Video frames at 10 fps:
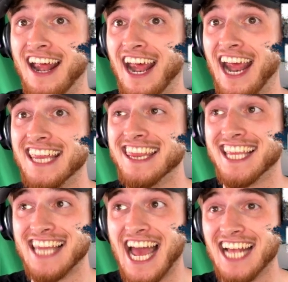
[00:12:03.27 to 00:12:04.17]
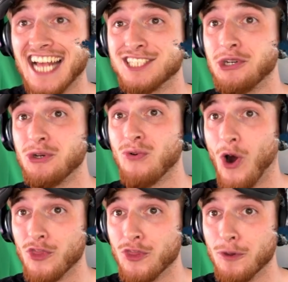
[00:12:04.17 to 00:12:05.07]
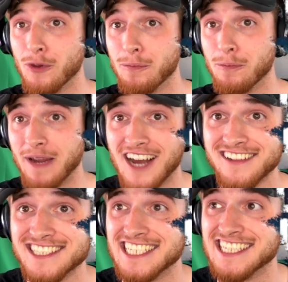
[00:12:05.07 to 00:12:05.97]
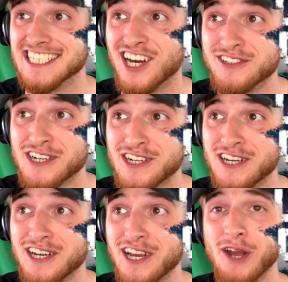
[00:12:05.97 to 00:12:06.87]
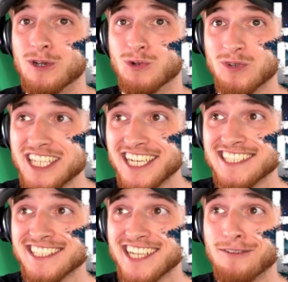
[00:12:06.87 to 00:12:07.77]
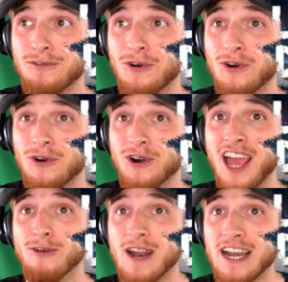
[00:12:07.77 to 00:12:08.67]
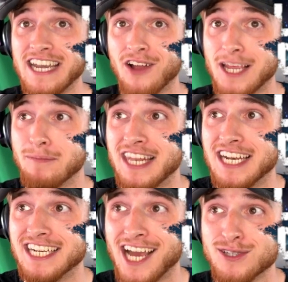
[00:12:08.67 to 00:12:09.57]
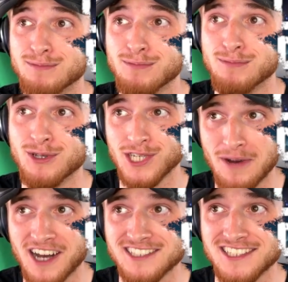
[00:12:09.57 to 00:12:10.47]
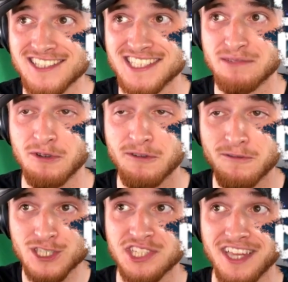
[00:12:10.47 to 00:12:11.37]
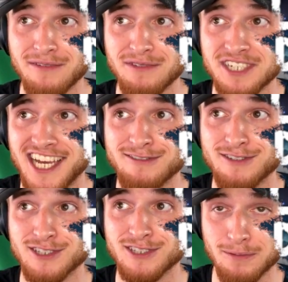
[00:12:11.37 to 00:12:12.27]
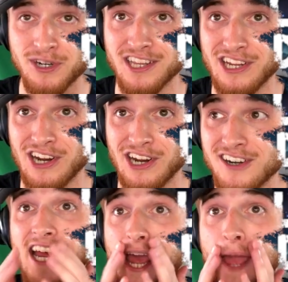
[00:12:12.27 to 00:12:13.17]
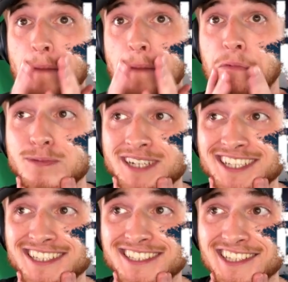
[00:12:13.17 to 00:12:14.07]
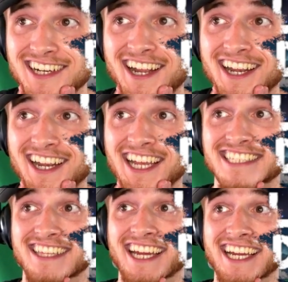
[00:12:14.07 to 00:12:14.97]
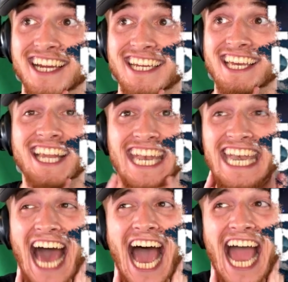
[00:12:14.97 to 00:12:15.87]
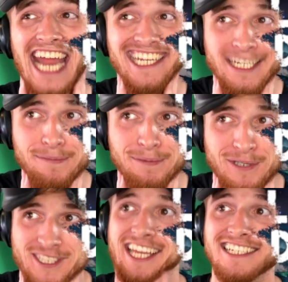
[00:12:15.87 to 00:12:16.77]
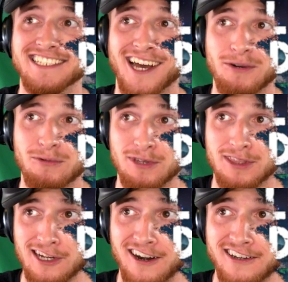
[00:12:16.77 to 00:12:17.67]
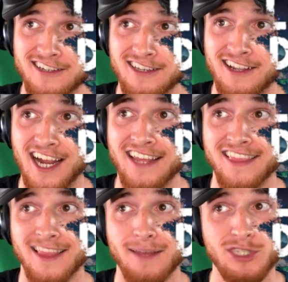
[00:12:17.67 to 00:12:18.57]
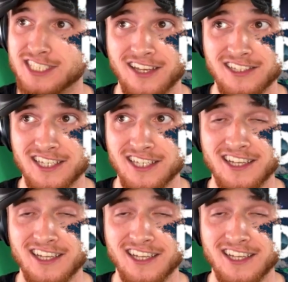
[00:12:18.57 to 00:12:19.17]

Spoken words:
and the last 2 are the Bear Islands and the Tundra, which we're really excited for. Right now, Lake Manitou is mostly gray boxes. We finished the level design. We're still putting in the art. And Bruce Peninsula is like 90% done with the art. And let me just tell y'all,